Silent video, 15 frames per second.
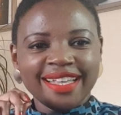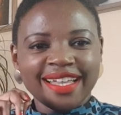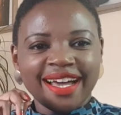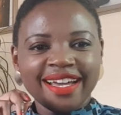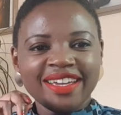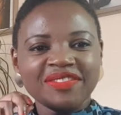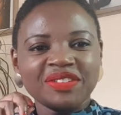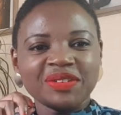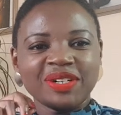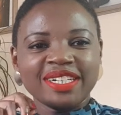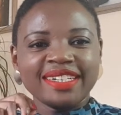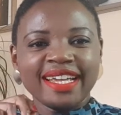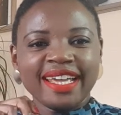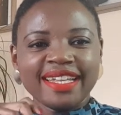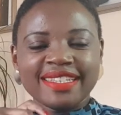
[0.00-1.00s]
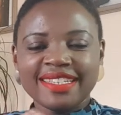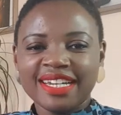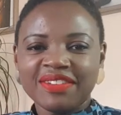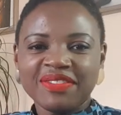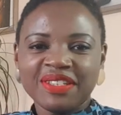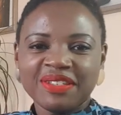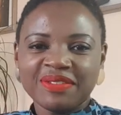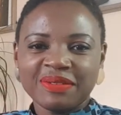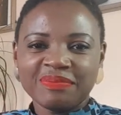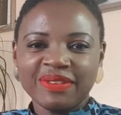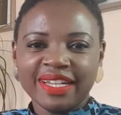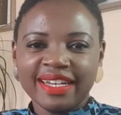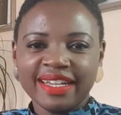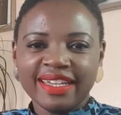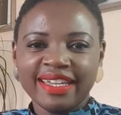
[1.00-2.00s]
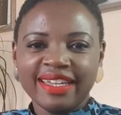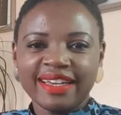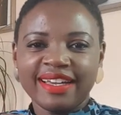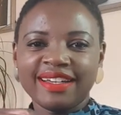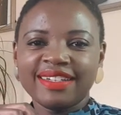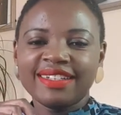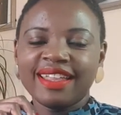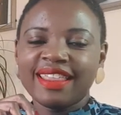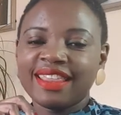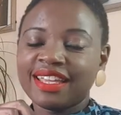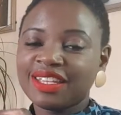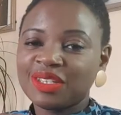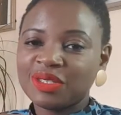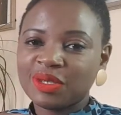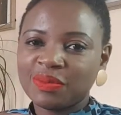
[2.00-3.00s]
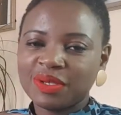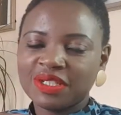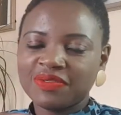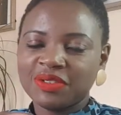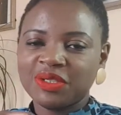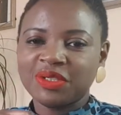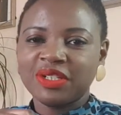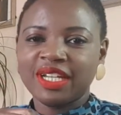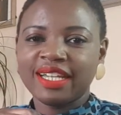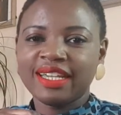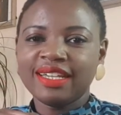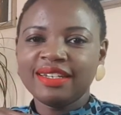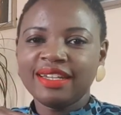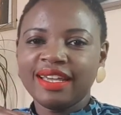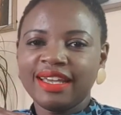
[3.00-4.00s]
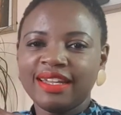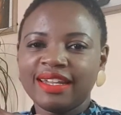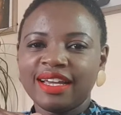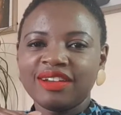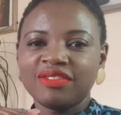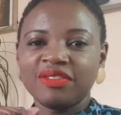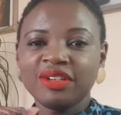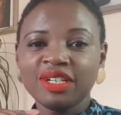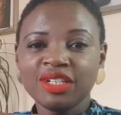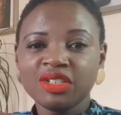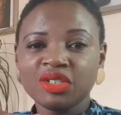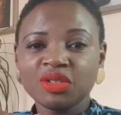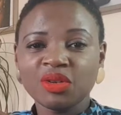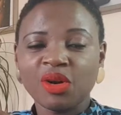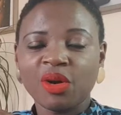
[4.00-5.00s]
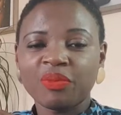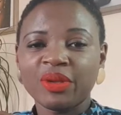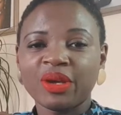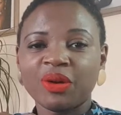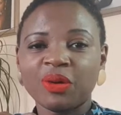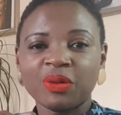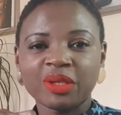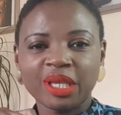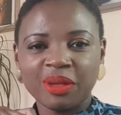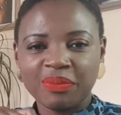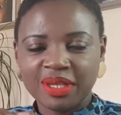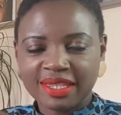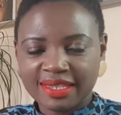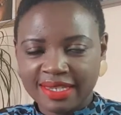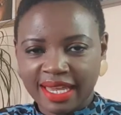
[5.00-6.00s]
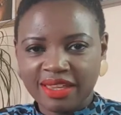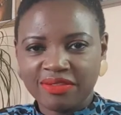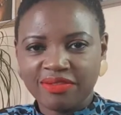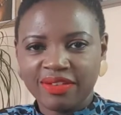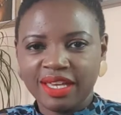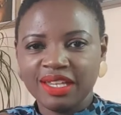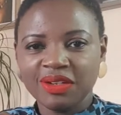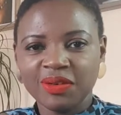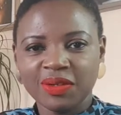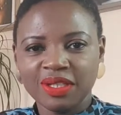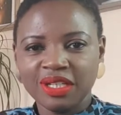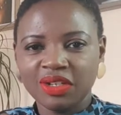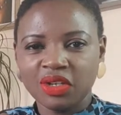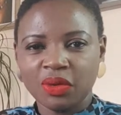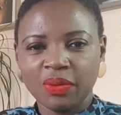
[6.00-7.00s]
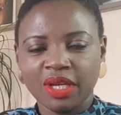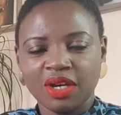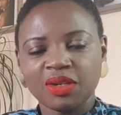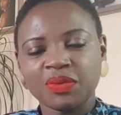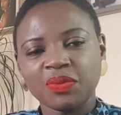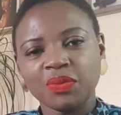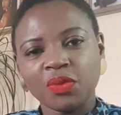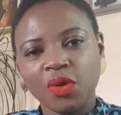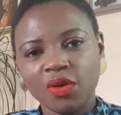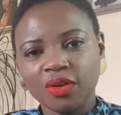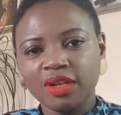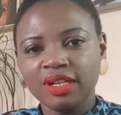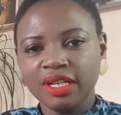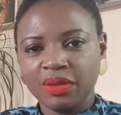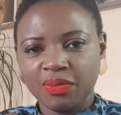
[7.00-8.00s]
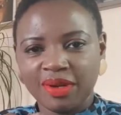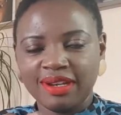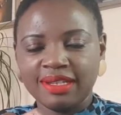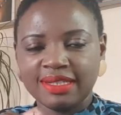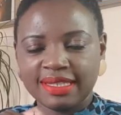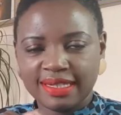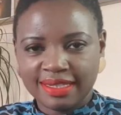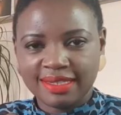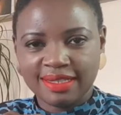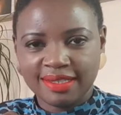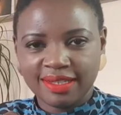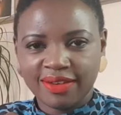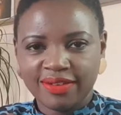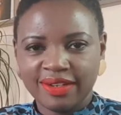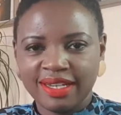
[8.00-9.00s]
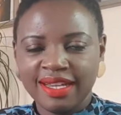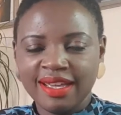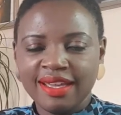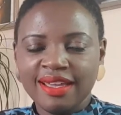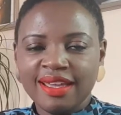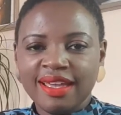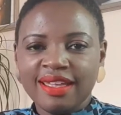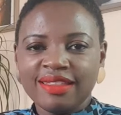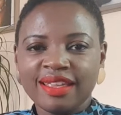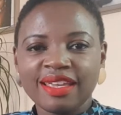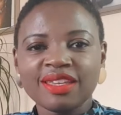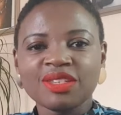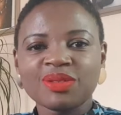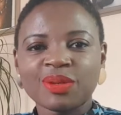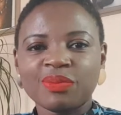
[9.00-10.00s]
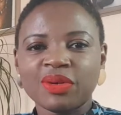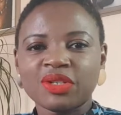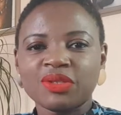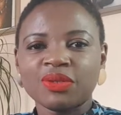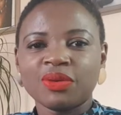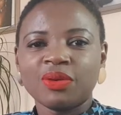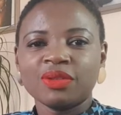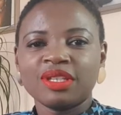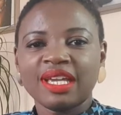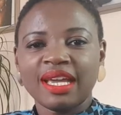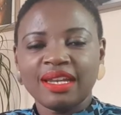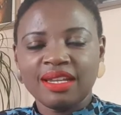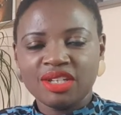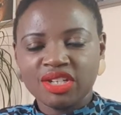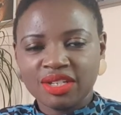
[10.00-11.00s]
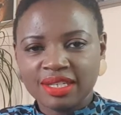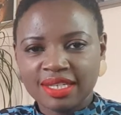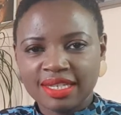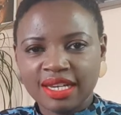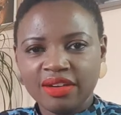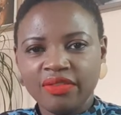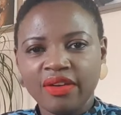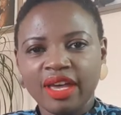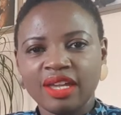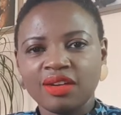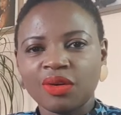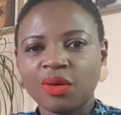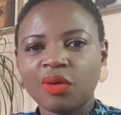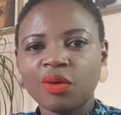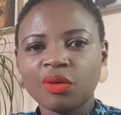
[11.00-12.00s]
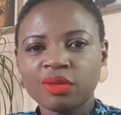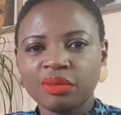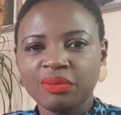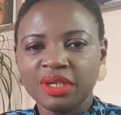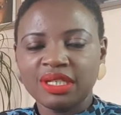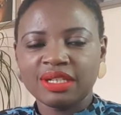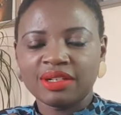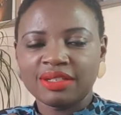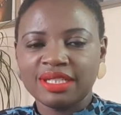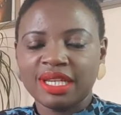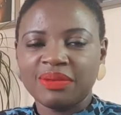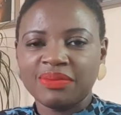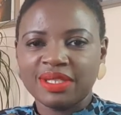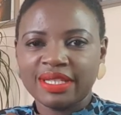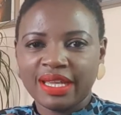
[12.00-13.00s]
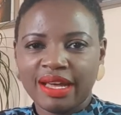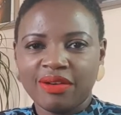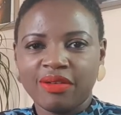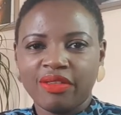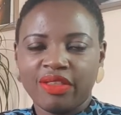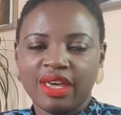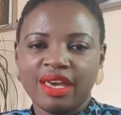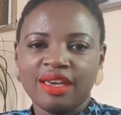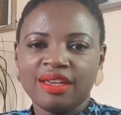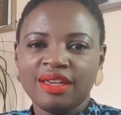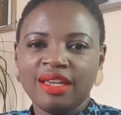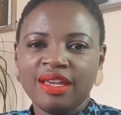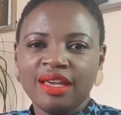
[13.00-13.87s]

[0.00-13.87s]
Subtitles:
Hi everyone, it's Taffy the Event Planner here. Thank you so much for tuning in, and I really do hope you're all keeping safe and only going out only when it's necessary. Thank you so much to all the NHS staff and all the medical teams out there.